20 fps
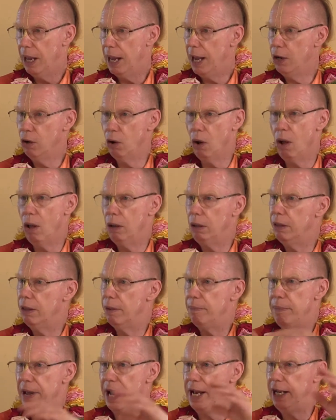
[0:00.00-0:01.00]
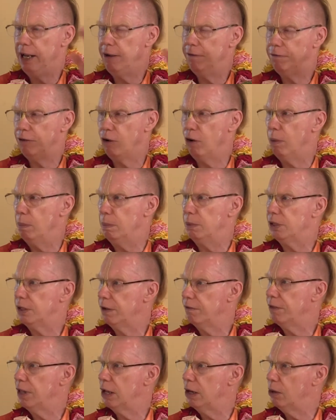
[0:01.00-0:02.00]
And all the many forms
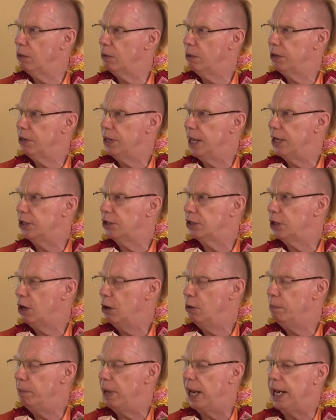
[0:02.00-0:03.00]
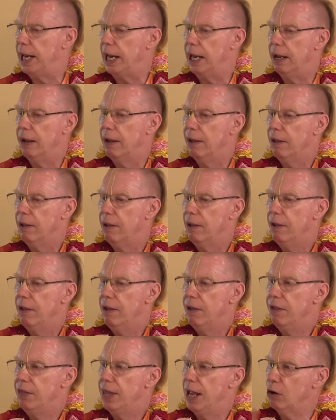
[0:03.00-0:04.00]
of the Lord, there's so many.
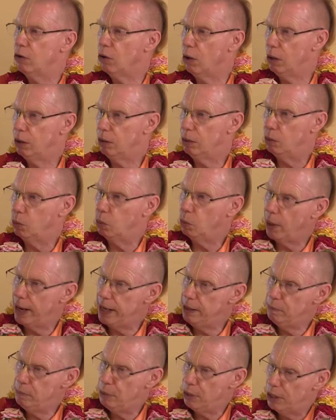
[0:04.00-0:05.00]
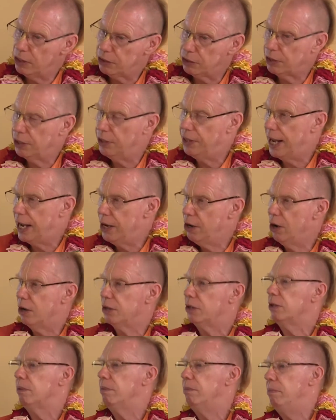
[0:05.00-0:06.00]
They're all one person, they're
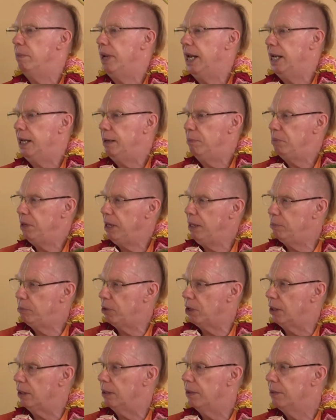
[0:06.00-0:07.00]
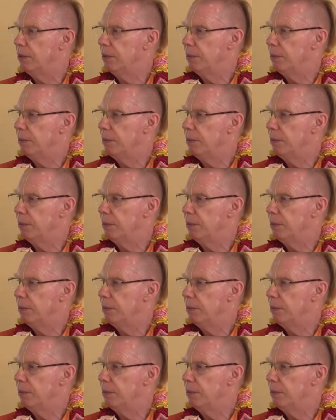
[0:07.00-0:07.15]
not many people.